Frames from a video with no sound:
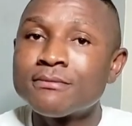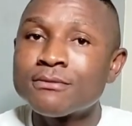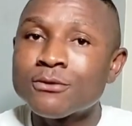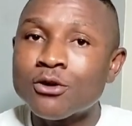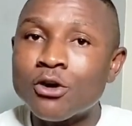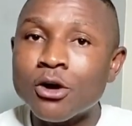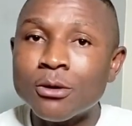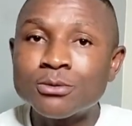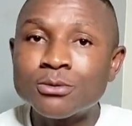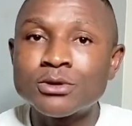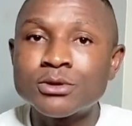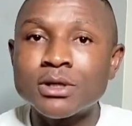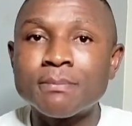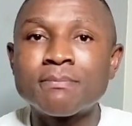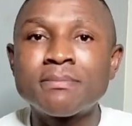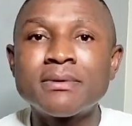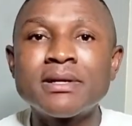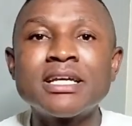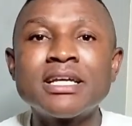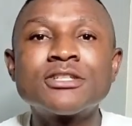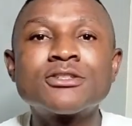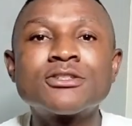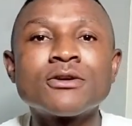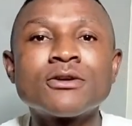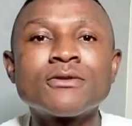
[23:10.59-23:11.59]
come to a
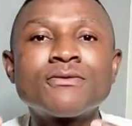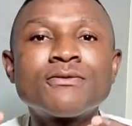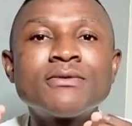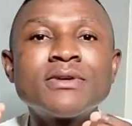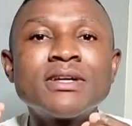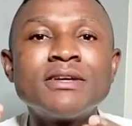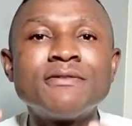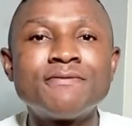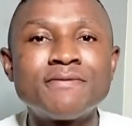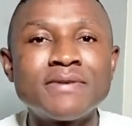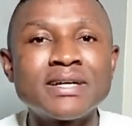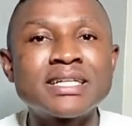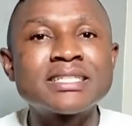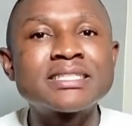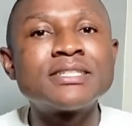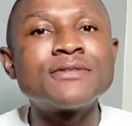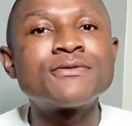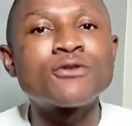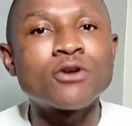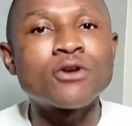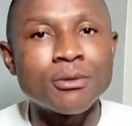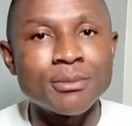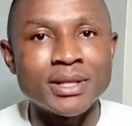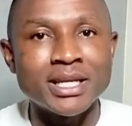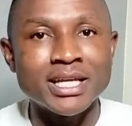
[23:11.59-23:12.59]
place of effective
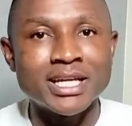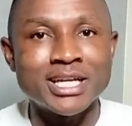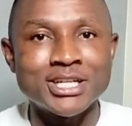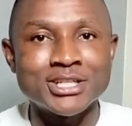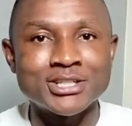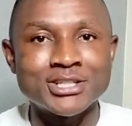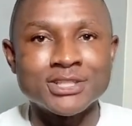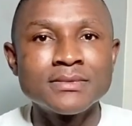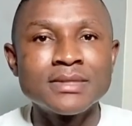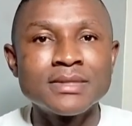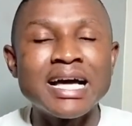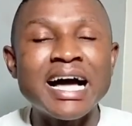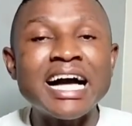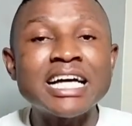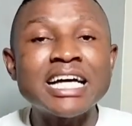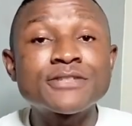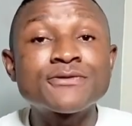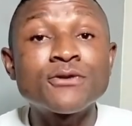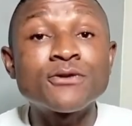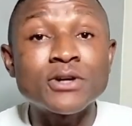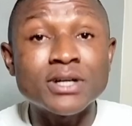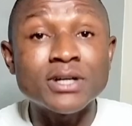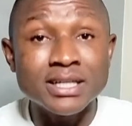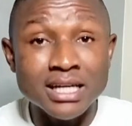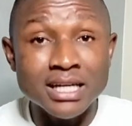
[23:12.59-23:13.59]
communication. Ask
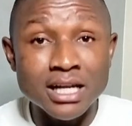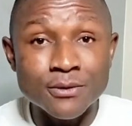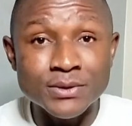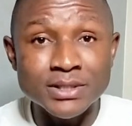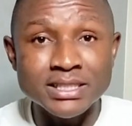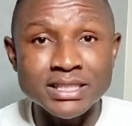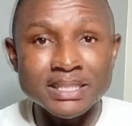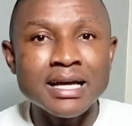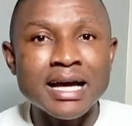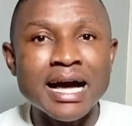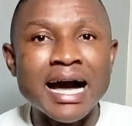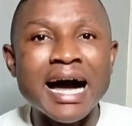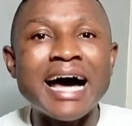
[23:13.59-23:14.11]
for clarity.